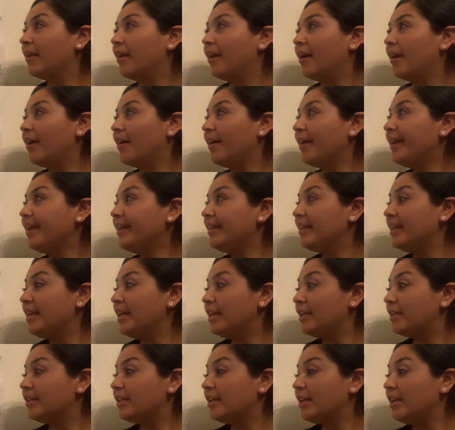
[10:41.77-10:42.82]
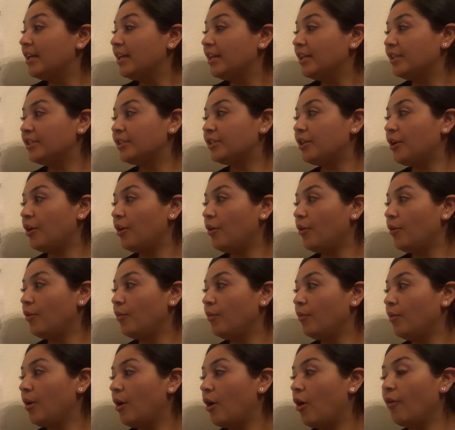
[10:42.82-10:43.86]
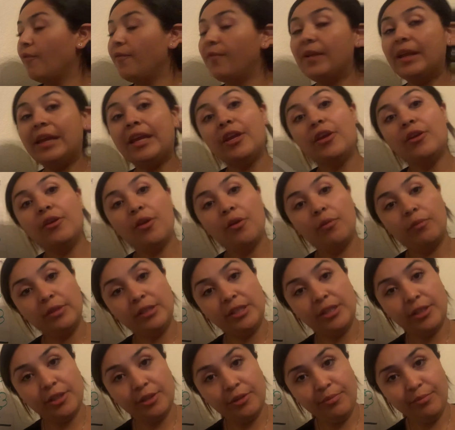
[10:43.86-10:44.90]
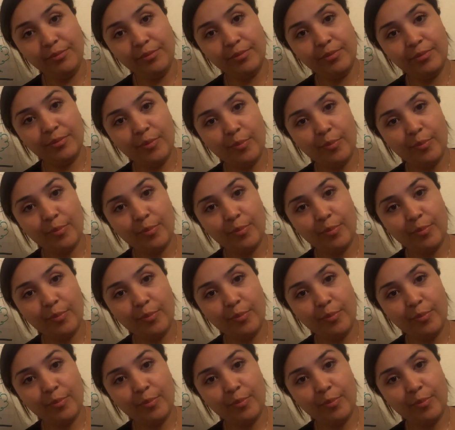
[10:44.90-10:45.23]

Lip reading: All right, so hopefully you know what to do.